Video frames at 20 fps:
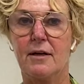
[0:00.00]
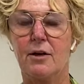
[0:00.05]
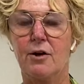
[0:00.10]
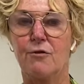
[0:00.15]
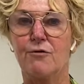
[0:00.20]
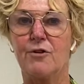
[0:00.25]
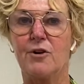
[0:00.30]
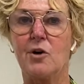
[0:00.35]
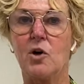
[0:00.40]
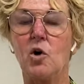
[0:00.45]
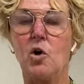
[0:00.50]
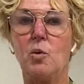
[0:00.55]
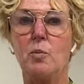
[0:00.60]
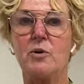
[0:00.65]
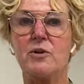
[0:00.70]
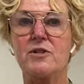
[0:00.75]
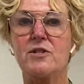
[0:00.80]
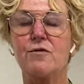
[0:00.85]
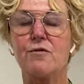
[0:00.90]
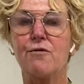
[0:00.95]
for
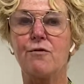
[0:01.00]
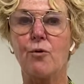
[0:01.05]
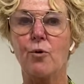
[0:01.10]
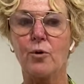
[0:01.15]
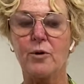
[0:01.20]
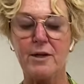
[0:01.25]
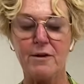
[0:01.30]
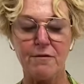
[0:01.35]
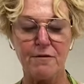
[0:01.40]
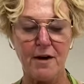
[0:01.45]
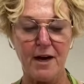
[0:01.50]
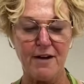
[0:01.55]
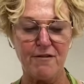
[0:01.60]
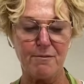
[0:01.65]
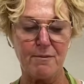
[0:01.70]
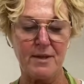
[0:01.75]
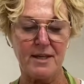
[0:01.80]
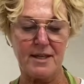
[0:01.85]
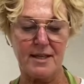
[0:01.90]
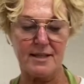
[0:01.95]
almost 45
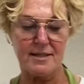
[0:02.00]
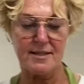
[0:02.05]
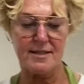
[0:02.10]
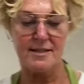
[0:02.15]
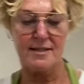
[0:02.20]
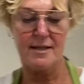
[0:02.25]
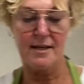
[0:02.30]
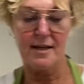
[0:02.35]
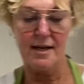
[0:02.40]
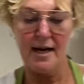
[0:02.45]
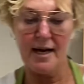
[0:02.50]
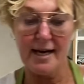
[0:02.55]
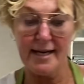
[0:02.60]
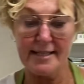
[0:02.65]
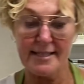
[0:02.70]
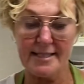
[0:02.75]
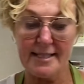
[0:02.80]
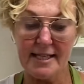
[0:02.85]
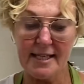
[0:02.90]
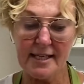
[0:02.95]
minutes
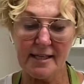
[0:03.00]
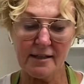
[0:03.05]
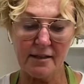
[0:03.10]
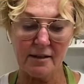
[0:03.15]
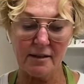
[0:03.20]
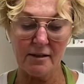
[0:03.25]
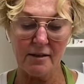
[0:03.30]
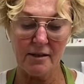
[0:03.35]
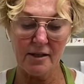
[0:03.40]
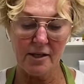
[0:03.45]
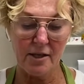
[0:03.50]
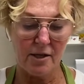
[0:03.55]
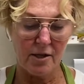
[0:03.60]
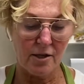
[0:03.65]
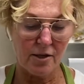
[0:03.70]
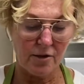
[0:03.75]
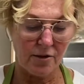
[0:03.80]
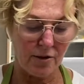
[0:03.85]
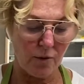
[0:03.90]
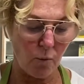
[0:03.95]
until
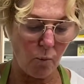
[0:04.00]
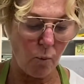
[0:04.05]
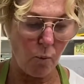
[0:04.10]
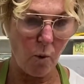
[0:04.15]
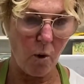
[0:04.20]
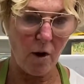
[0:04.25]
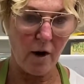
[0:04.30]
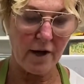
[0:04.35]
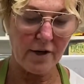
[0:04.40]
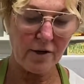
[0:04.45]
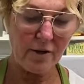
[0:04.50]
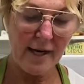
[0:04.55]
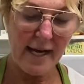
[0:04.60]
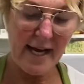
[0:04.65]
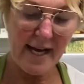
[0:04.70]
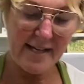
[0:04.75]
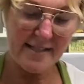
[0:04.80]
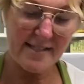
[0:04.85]
the water has